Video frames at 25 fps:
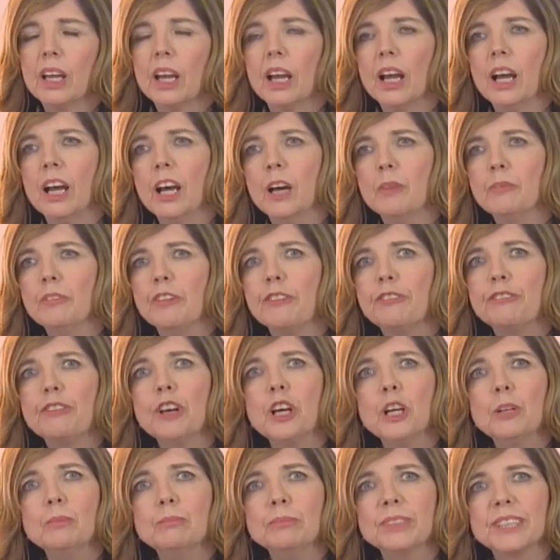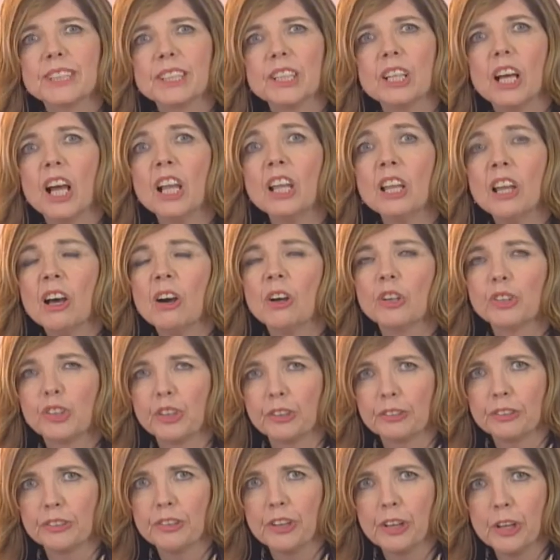Firms that are
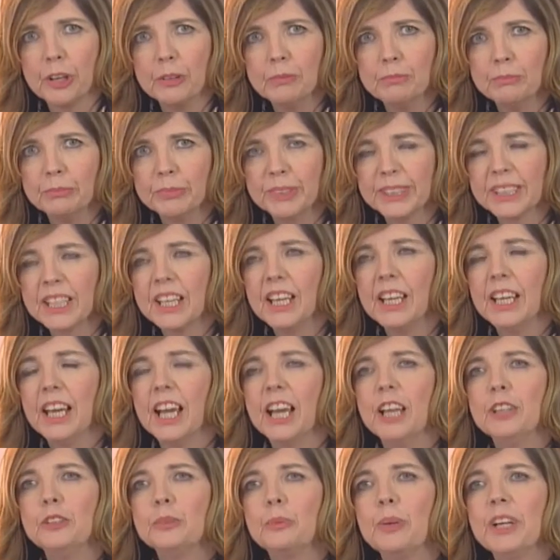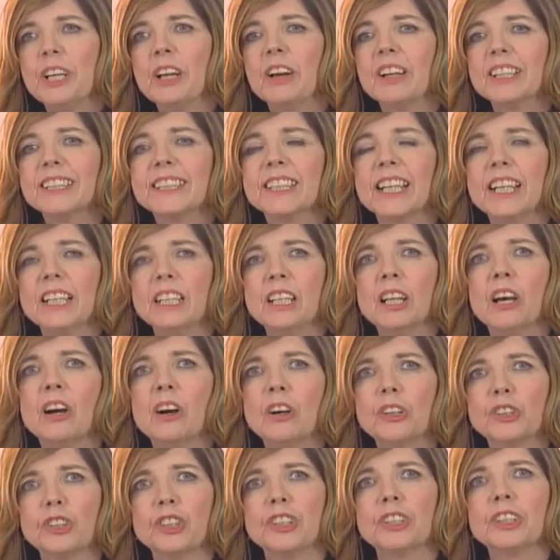larger firms, and when I say
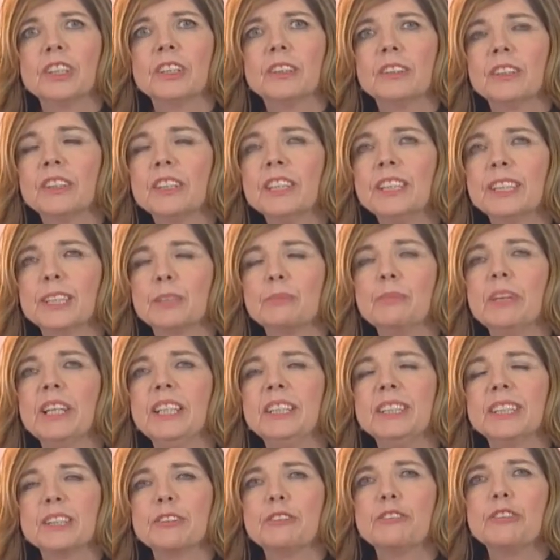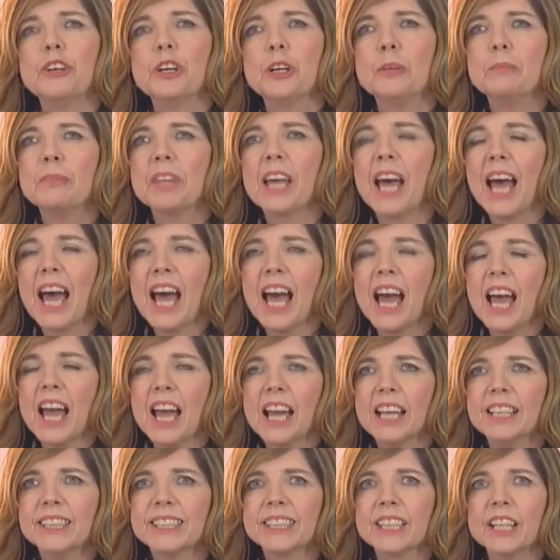larger, this means a firm that
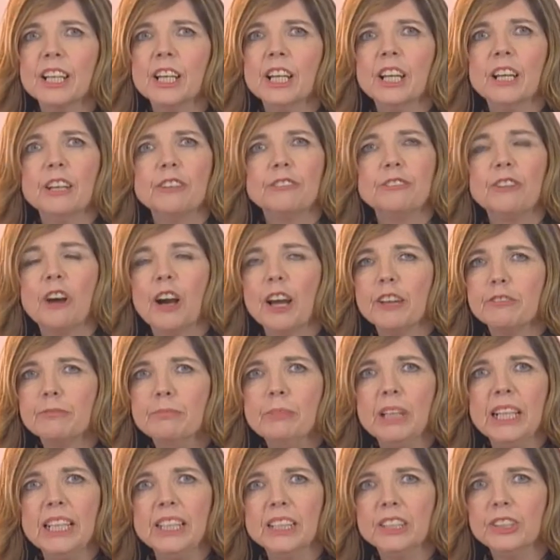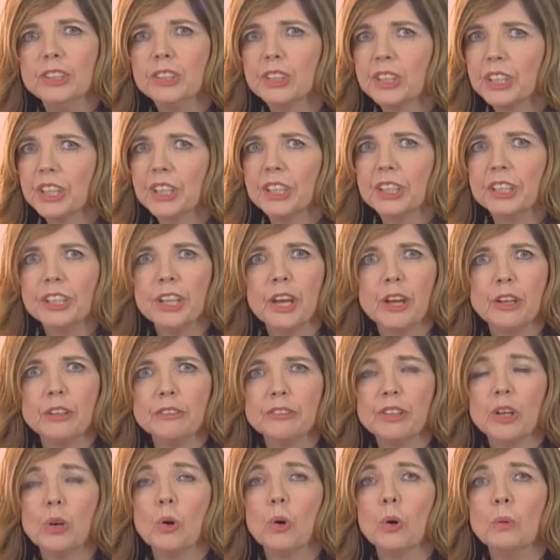has 5 million
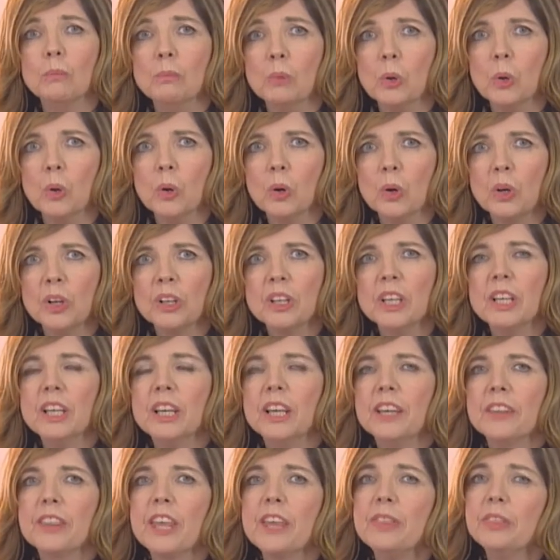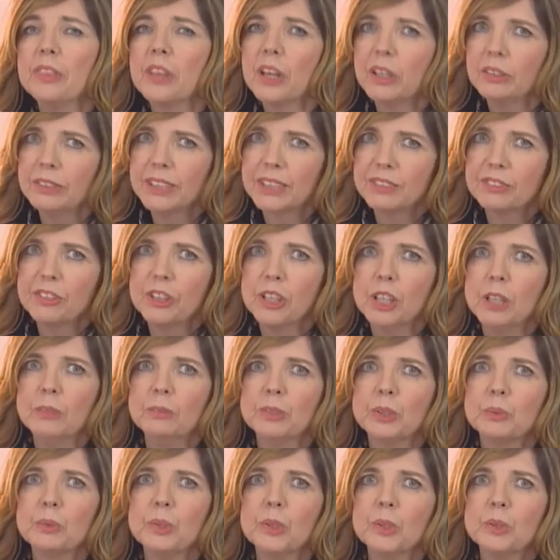turnover or more, then those
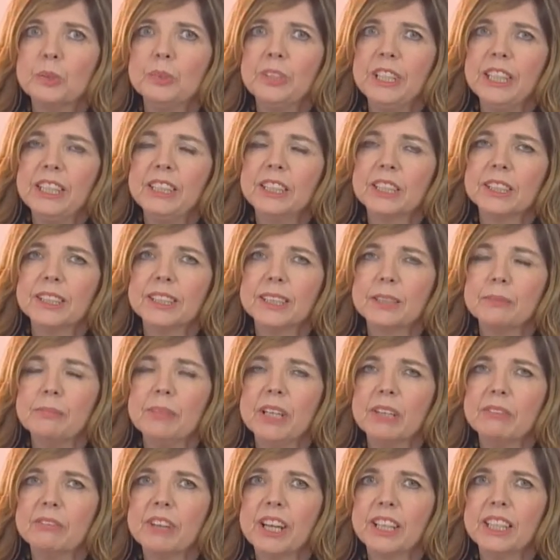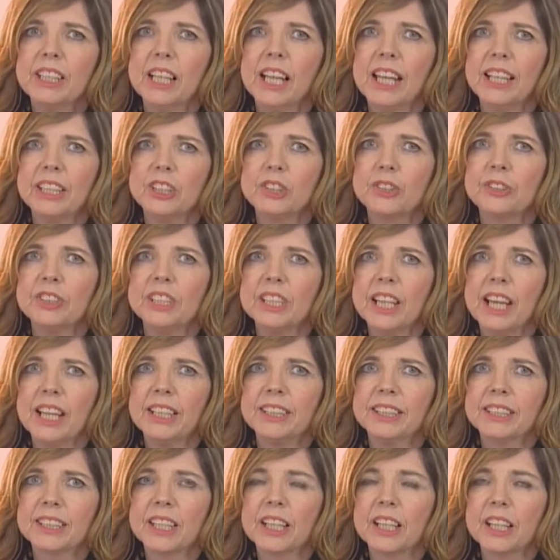firms will need to submit regulatory
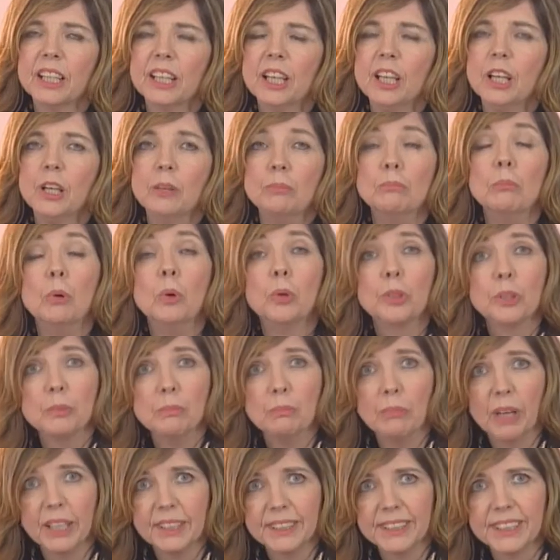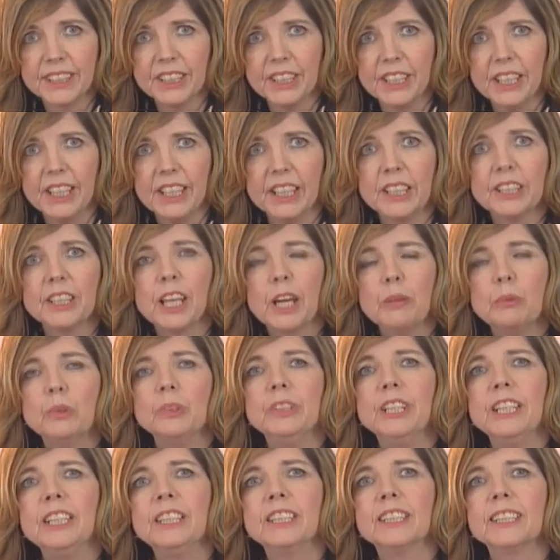data more than once a year. They
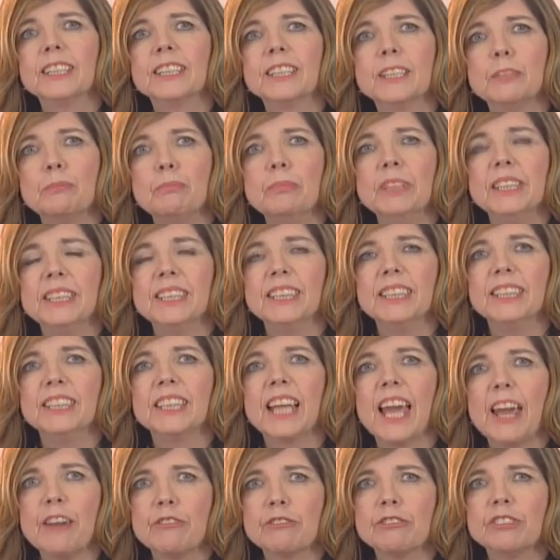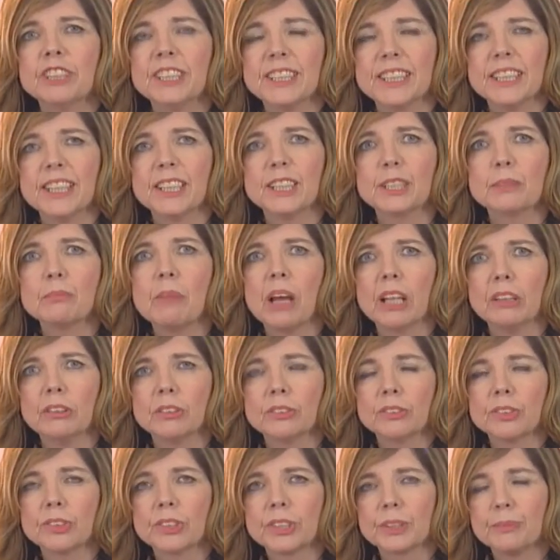will need to submit it every 6
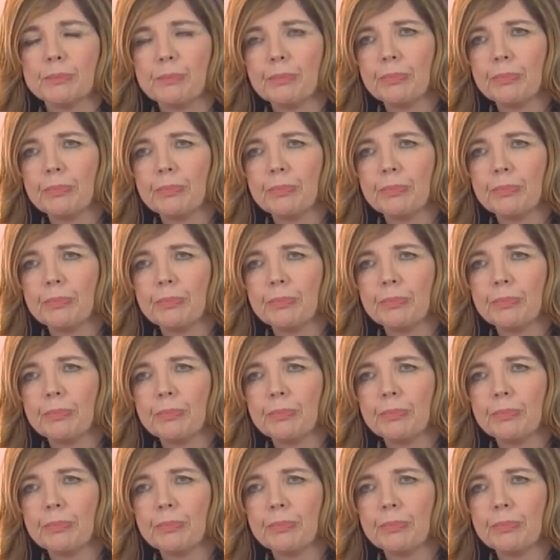months.